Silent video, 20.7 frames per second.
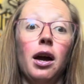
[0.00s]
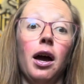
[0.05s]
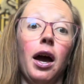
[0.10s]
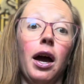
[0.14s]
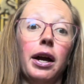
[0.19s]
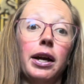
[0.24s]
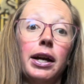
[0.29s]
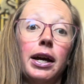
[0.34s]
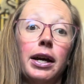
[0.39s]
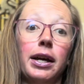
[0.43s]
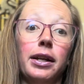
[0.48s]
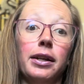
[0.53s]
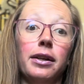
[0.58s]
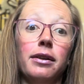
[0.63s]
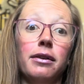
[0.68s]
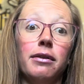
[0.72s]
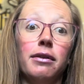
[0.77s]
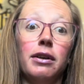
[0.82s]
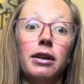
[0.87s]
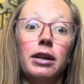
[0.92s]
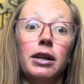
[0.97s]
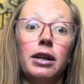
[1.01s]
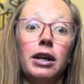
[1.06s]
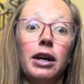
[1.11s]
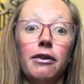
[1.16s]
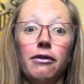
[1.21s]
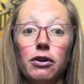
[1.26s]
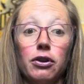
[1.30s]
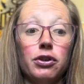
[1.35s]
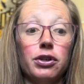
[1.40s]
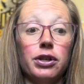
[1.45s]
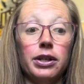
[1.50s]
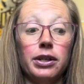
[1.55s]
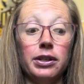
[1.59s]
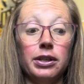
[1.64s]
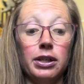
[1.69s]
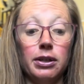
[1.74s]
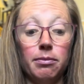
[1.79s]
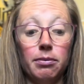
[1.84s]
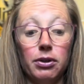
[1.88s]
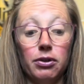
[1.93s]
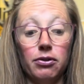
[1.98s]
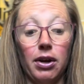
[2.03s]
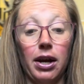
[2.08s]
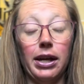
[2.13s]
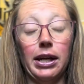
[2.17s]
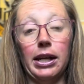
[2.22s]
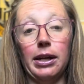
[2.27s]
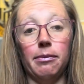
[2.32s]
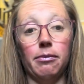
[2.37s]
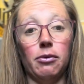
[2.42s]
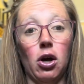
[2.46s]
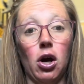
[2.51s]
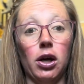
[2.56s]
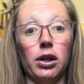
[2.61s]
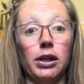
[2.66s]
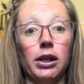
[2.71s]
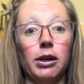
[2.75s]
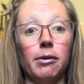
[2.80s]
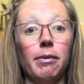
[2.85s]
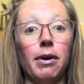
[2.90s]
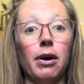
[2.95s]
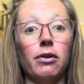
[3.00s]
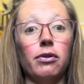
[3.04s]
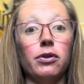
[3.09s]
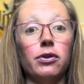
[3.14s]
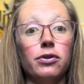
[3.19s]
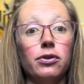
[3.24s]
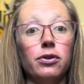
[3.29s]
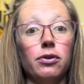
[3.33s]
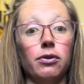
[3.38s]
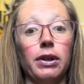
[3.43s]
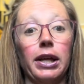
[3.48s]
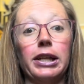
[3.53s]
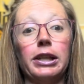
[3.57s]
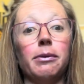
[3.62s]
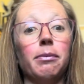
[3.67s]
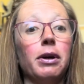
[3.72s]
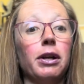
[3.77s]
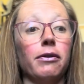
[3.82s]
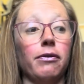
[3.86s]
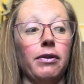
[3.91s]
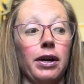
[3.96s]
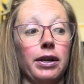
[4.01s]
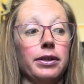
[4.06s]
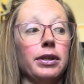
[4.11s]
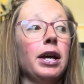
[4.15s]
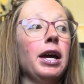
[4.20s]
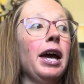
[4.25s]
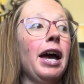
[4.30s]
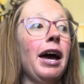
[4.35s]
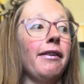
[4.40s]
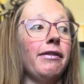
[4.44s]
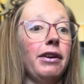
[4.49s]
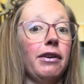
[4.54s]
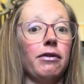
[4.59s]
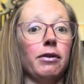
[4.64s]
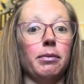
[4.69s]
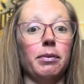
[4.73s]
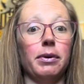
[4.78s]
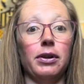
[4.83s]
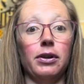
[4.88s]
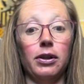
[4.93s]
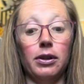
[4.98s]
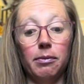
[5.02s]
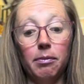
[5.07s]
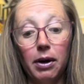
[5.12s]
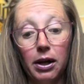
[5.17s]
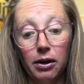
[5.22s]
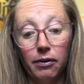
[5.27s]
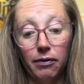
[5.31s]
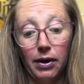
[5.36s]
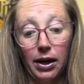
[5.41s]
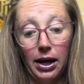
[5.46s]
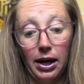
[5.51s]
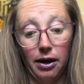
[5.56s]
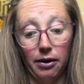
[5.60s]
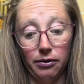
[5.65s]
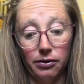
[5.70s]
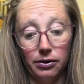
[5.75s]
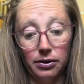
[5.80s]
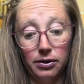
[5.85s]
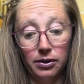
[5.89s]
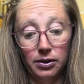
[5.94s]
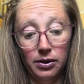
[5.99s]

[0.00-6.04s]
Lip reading: again, have you ever seen zebras, right? Get them talking about the zoo, like the butterflies. Have they ever been to the butterfly house?